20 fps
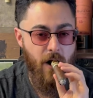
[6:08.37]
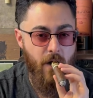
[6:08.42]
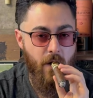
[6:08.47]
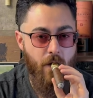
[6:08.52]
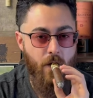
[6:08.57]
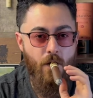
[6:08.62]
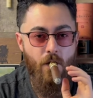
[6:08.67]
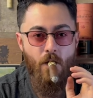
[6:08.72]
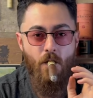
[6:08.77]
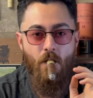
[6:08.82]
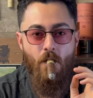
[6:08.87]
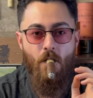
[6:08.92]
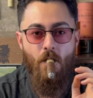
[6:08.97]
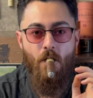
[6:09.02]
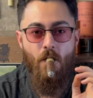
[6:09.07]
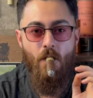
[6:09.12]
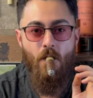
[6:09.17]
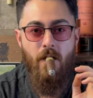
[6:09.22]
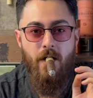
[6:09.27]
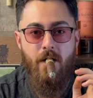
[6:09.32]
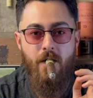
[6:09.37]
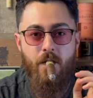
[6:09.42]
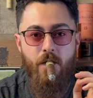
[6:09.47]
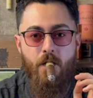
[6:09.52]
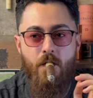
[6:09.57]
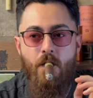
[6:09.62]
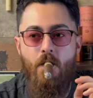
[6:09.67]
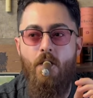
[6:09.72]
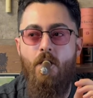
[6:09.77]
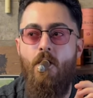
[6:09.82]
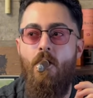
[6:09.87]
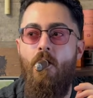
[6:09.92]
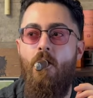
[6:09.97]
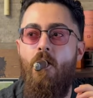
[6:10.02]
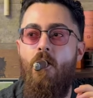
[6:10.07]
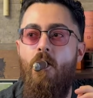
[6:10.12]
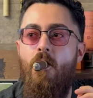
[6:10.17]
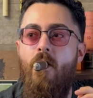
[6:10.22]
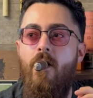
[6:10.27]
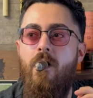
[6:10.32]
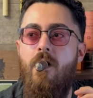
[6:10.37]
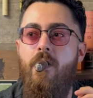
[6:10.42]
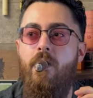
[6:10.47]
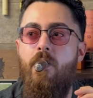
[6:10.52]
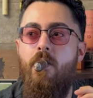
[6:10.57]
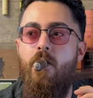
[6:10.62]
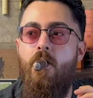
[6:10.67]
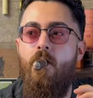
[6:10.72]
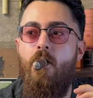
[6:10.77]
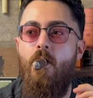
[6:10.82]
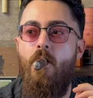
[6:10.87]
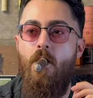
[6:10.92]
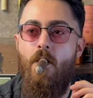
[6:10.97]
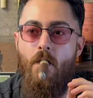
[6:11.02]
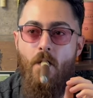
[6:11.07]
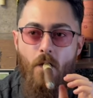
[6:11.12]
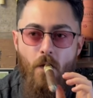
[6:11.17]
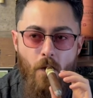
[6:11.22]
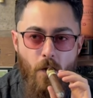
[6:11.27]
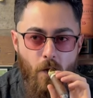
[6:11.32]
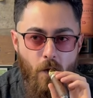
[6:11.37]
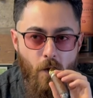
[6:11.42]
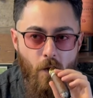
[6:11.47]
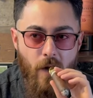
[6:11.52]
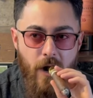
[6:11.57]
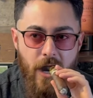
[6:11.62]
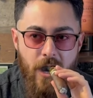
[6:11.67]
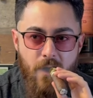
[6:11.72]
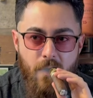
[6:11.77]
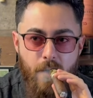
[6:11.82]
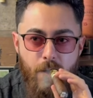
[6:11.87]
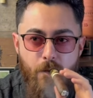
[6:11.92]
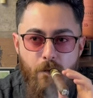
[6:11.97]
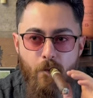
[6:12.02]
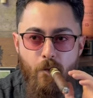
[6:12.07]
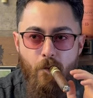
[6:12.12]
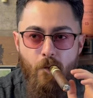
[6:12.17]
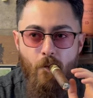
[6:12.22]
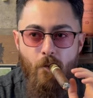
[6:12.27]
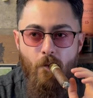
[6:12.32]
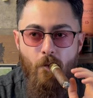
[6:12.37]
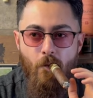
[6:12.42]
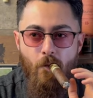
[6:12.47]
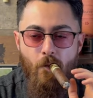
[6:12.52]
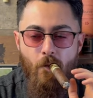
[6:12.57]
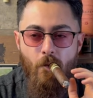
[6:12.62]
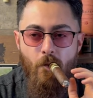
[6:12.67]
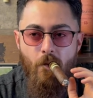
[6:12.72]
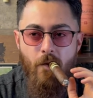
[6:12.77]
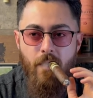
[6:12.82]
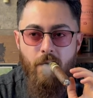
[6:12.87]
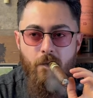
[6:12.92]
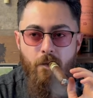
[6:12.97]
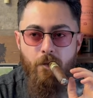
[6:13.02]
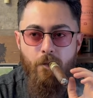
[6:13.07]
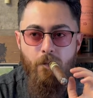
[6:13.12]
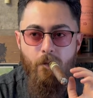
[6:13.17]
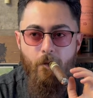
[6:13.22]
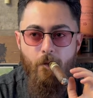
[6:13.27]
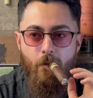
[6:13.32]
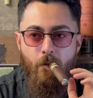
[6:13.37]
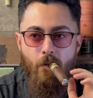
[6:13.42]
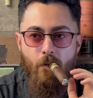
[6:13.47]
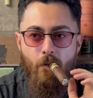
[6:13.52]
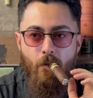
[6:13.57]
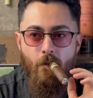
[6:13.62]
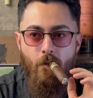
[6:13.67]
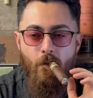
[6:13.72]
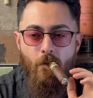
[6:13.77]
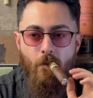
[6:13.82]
(no one is talking)